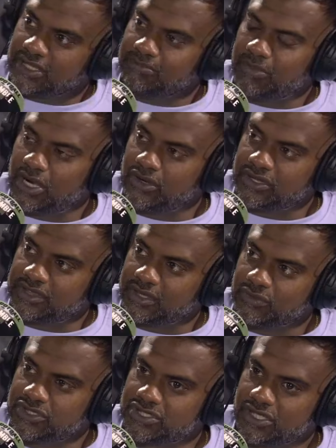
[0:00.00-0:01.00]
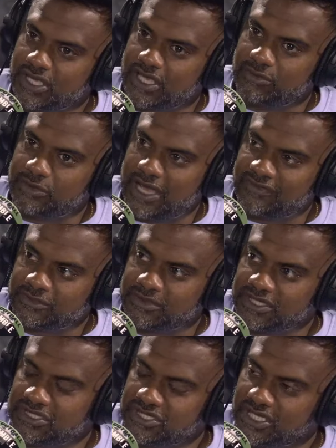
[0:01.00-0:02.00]
my only thing was it would have to be
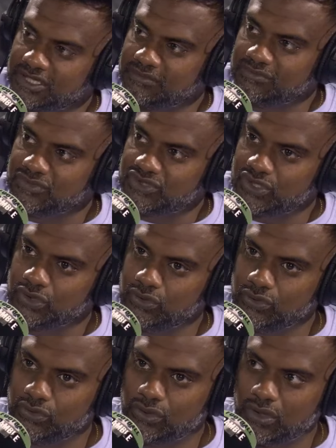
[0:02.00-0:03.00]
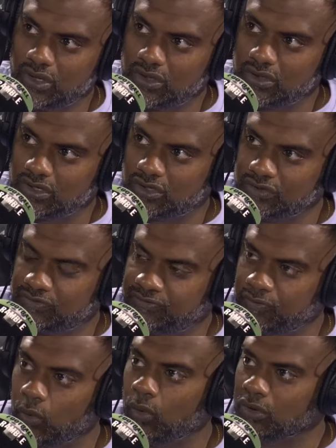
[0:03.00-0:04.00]
the teams who could
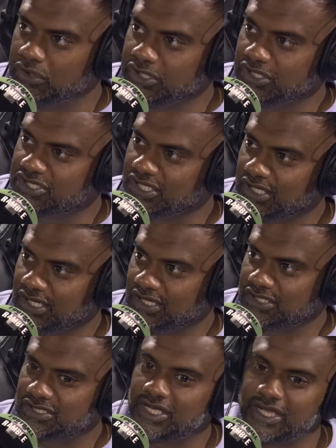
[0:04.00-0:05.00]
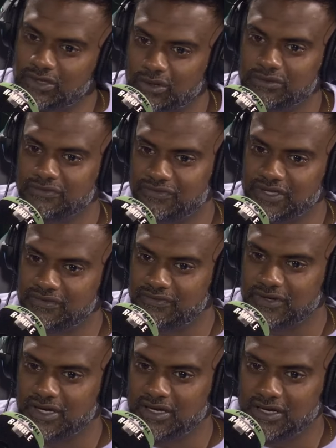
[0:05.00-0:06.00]
afford to take on
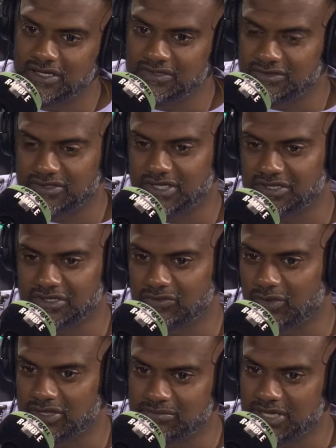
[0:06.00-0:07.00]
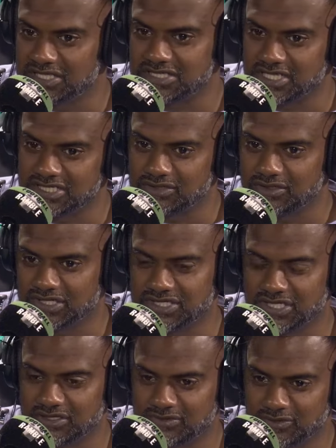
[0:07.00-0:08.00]
FIFA, hmm. and I don't know whether Man City's lawyers
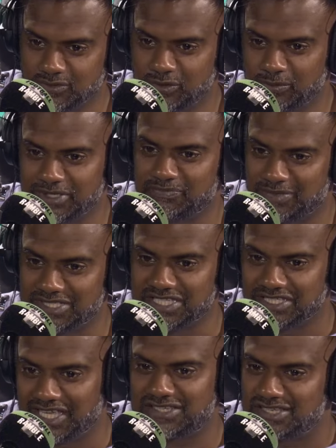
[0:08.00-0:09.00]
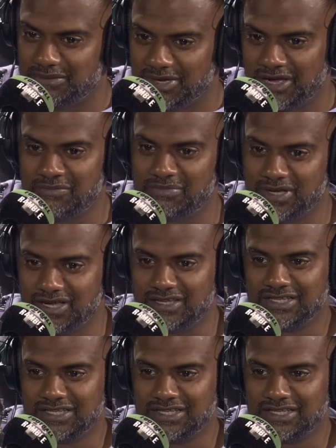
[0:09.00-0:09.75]
are will be busy next summer, but